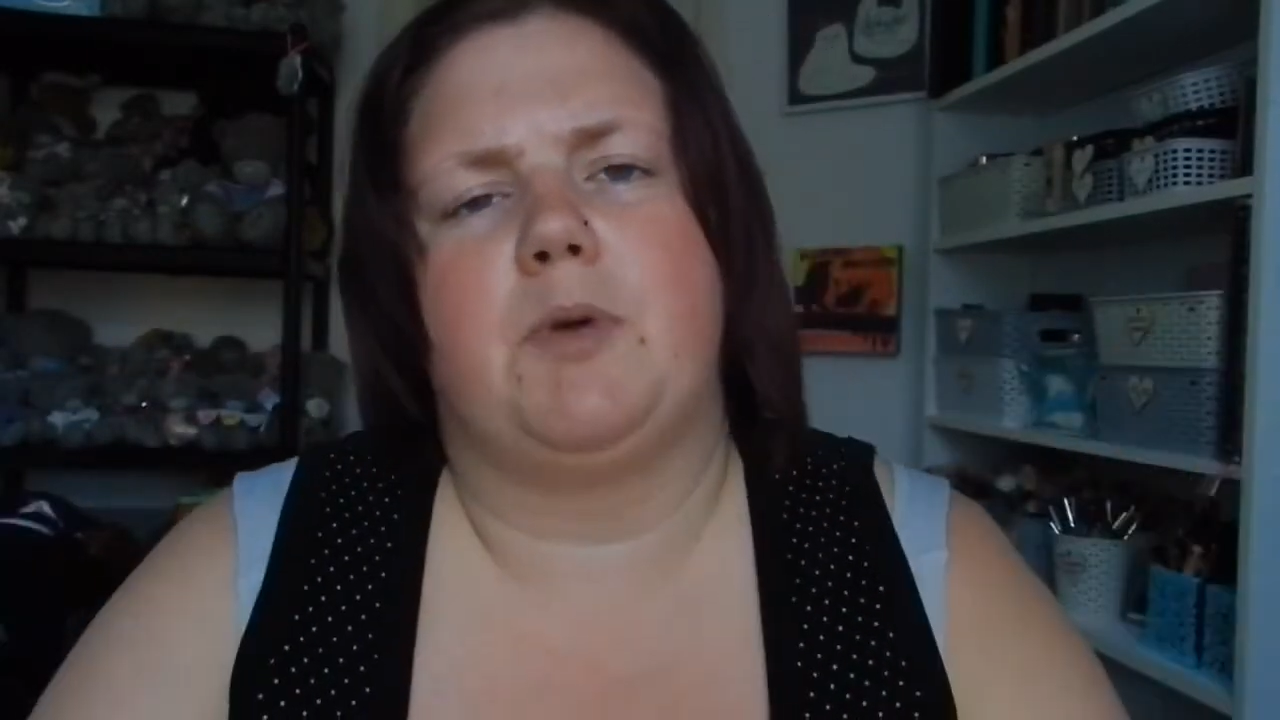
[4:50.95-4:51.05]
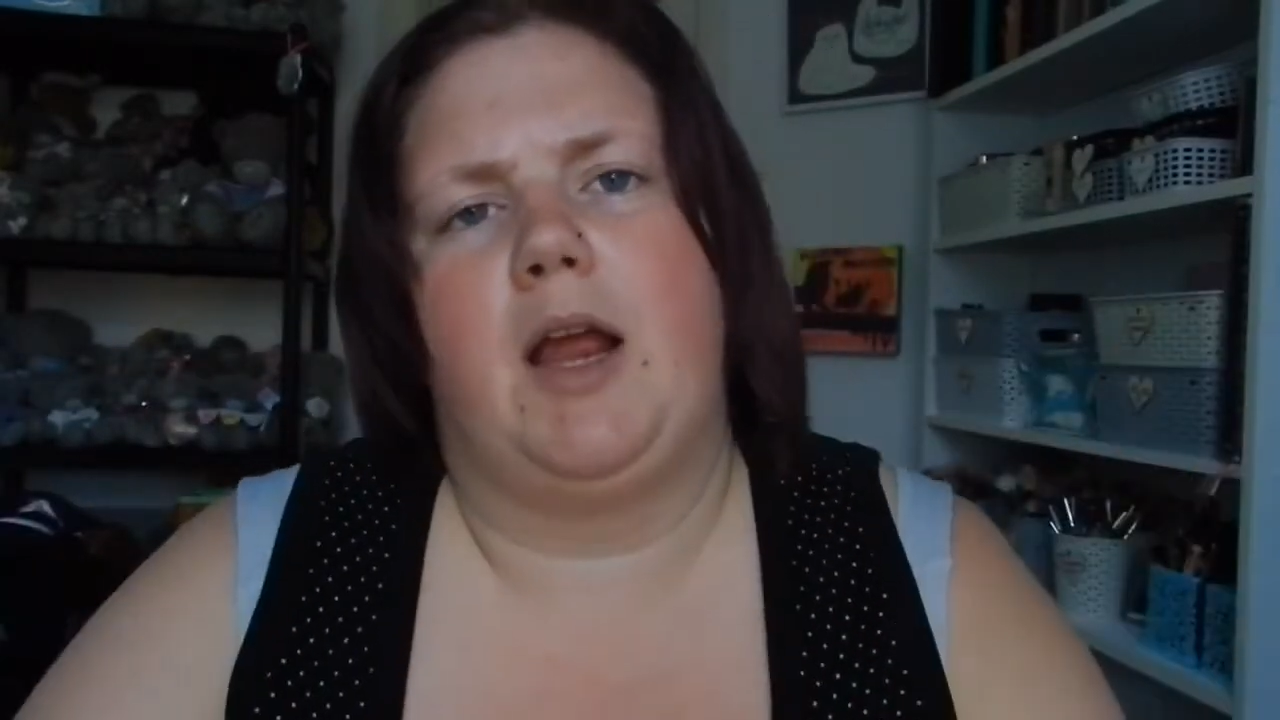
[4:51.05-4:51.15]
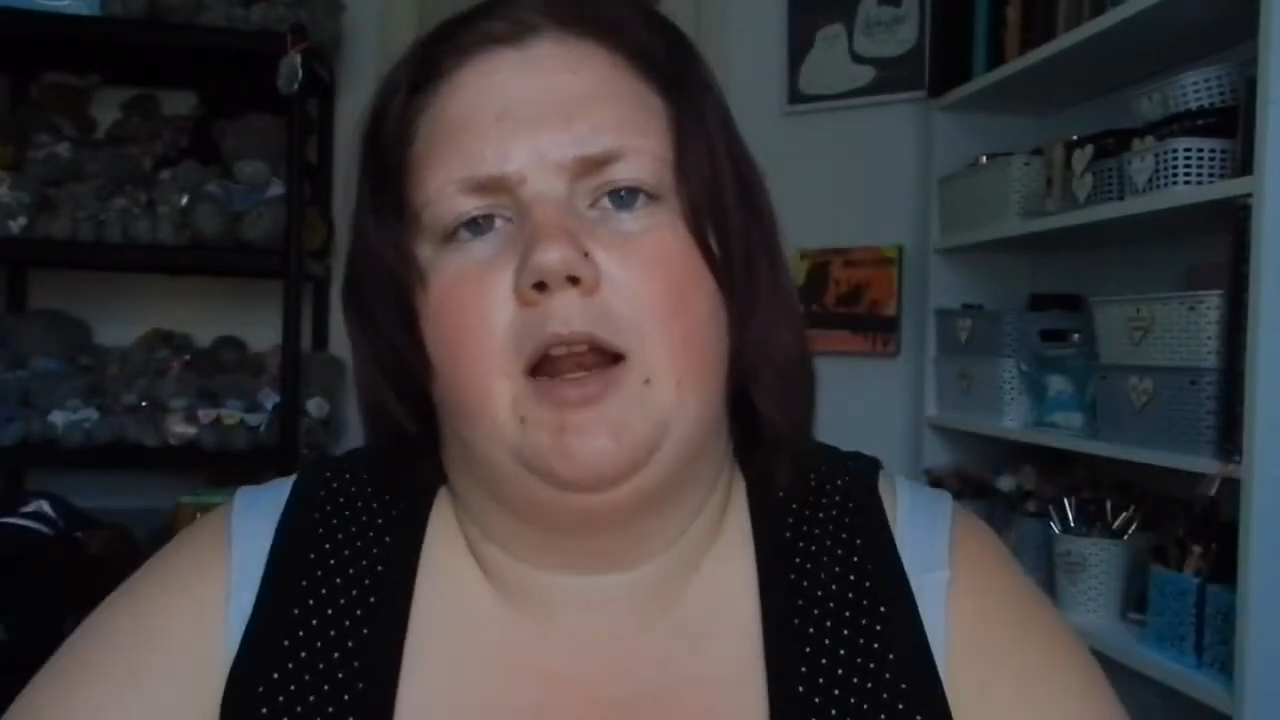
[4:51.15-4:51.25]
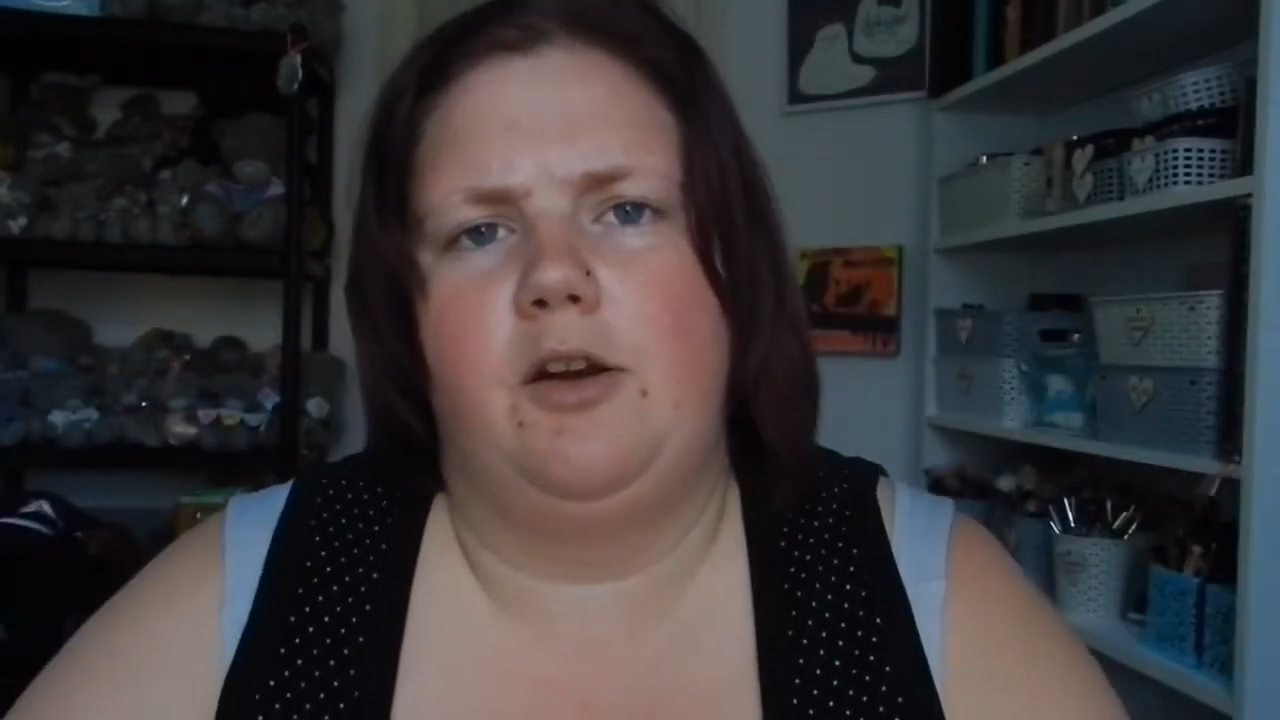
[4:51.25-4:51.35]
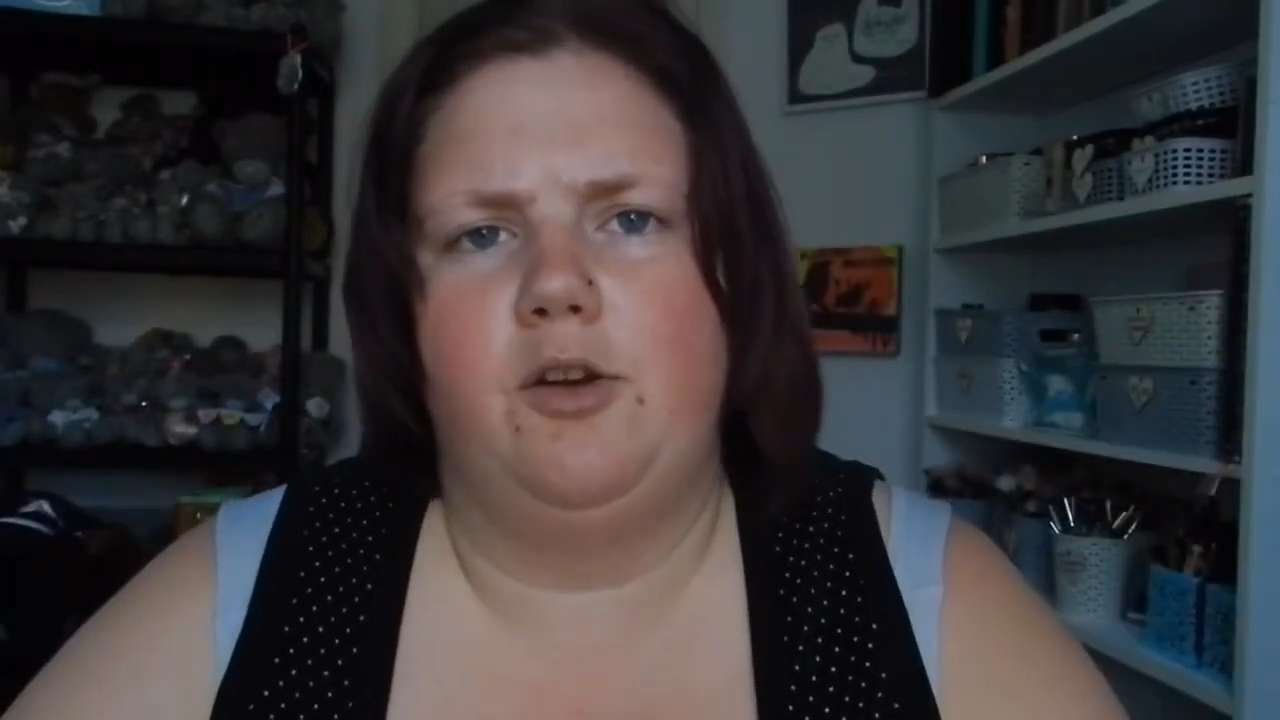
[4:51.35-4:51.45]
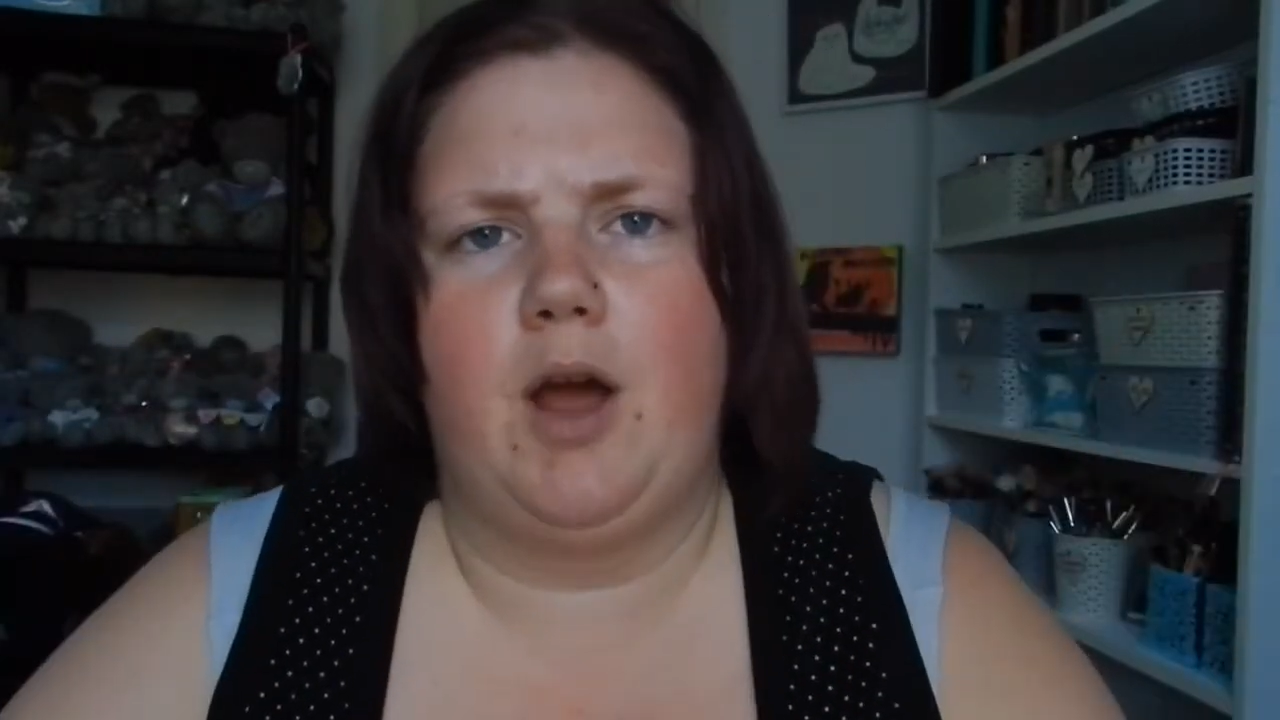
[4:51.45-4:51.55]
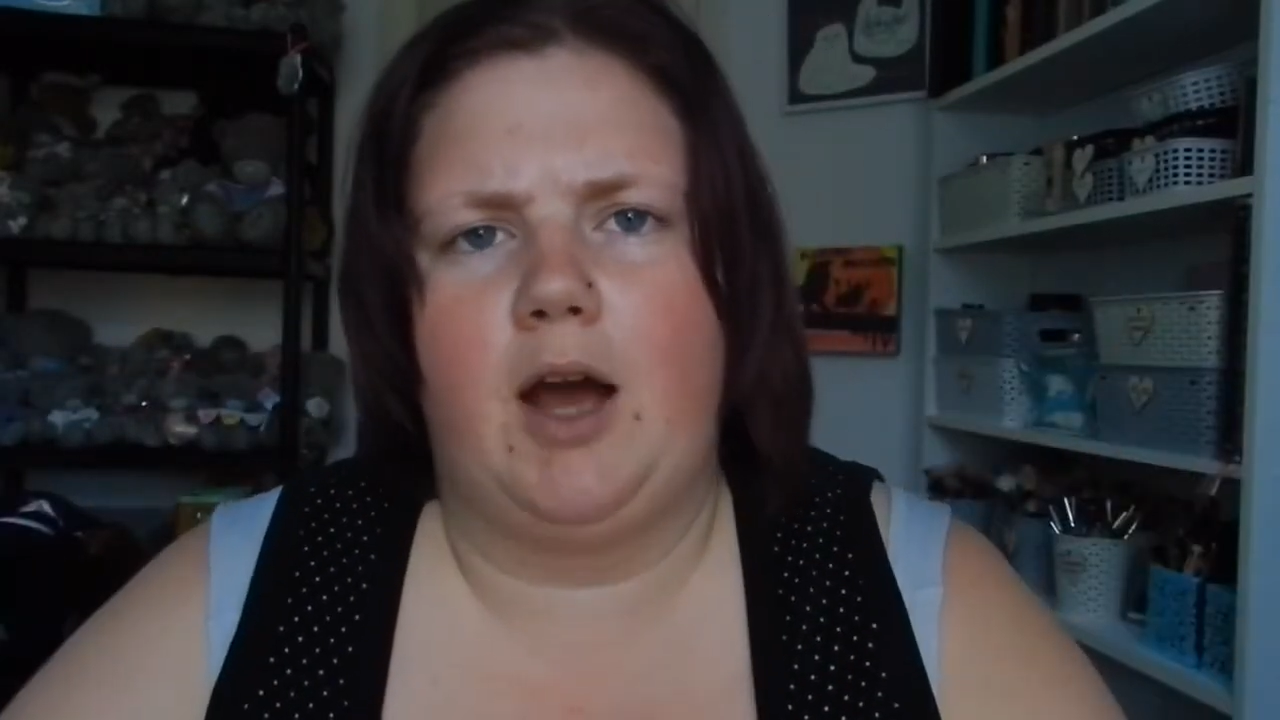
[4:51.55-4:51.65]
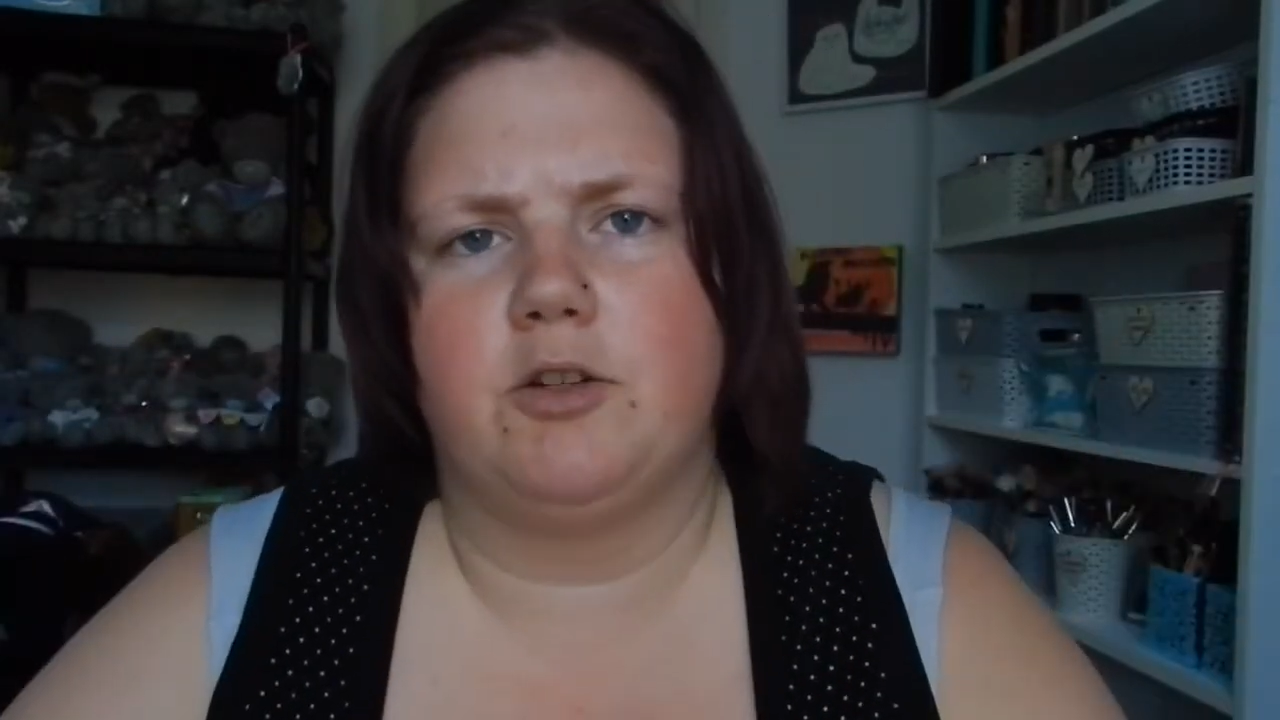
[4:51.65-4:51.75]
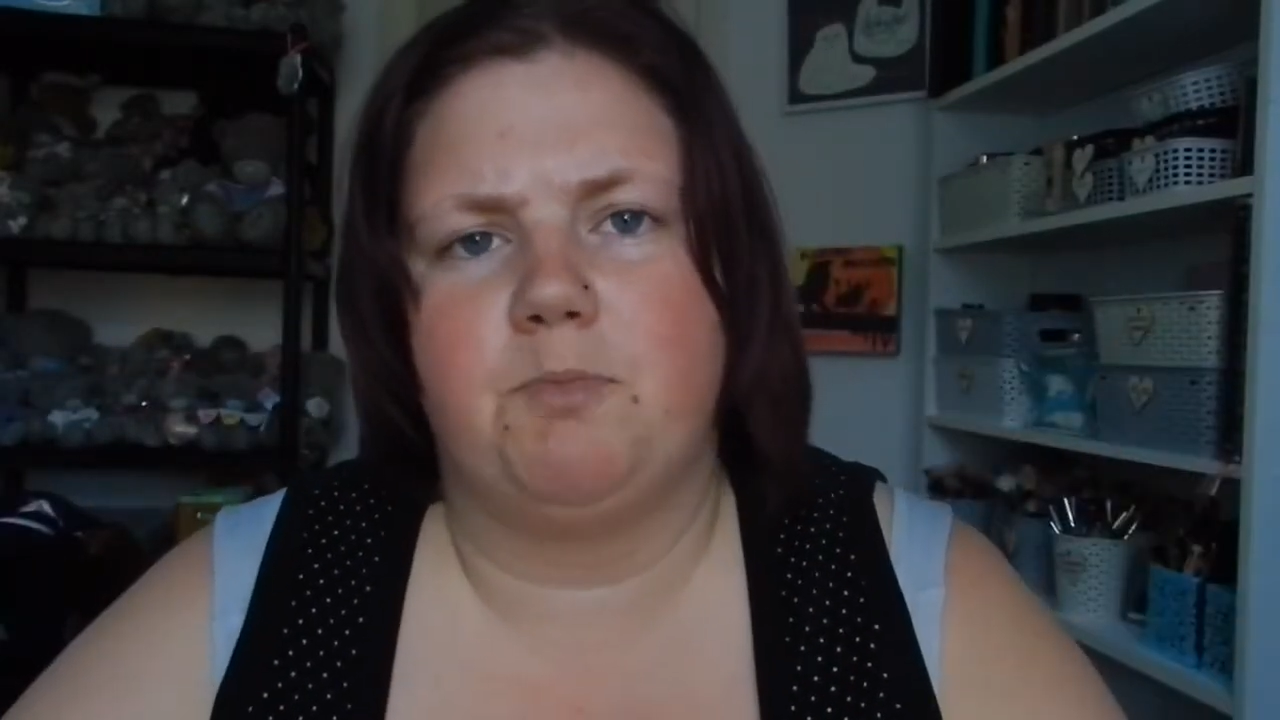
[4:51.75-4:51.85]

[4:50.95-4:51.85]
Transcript: my new house